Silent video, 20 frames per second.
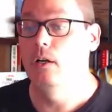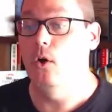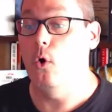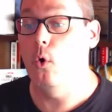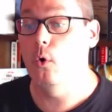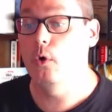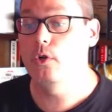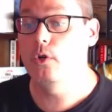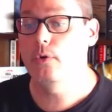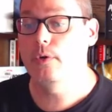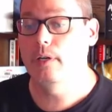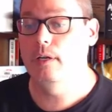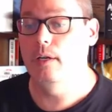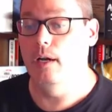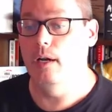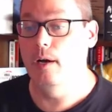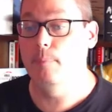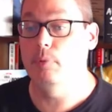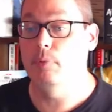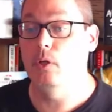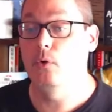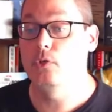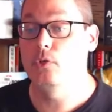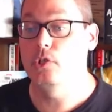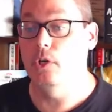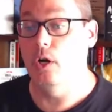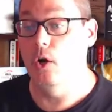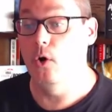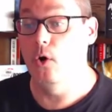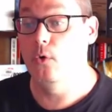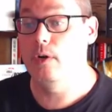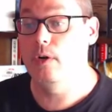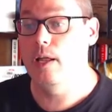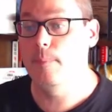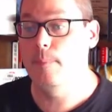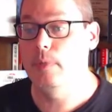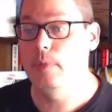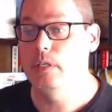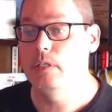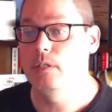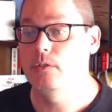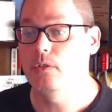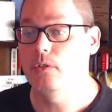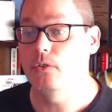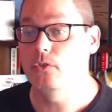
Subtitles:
or you can upload your own images.